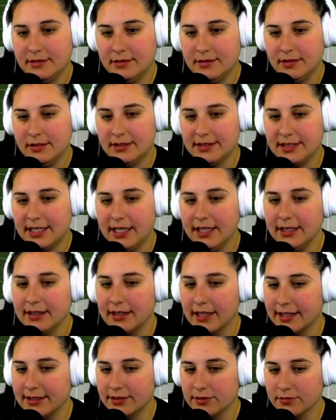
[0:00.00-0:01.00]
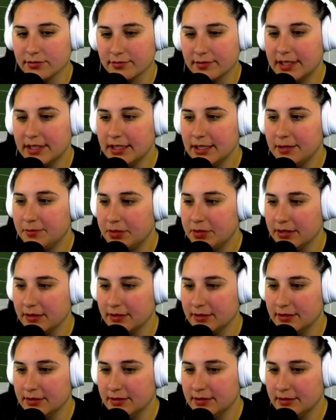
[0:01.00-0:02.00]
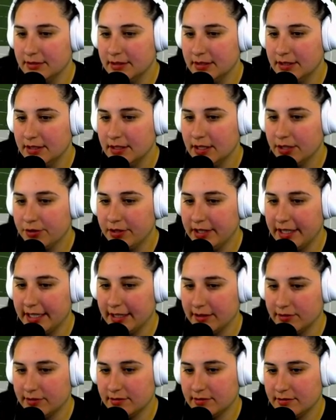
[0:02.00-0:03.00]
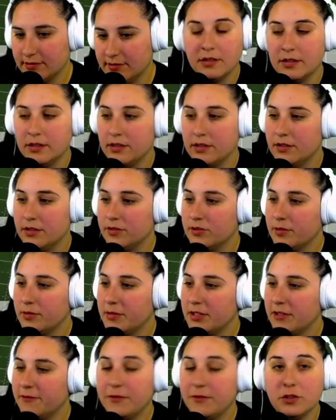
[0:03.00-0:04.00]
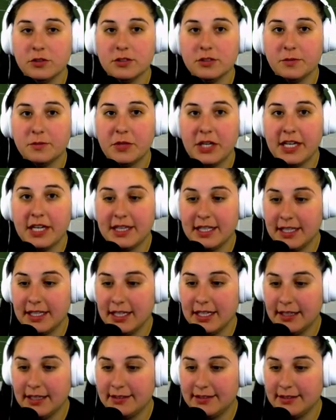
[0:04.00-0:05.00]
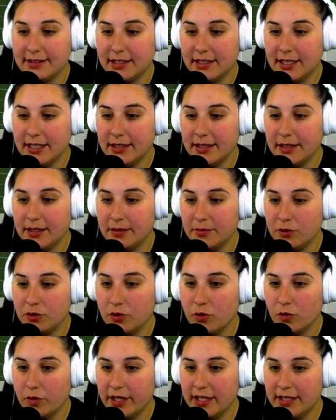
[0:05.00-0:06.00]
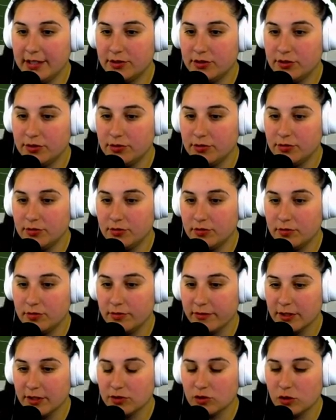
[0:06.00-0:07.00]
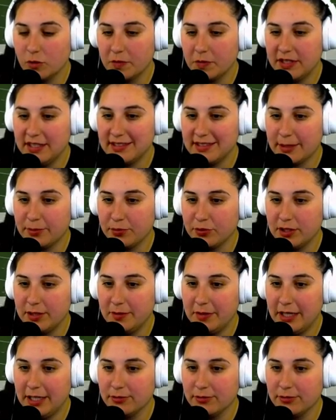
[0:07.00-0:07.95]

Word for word: because I'd like to really build a greenhouse. So I'm going to filter by the kits, and I am going to first open these like pre-made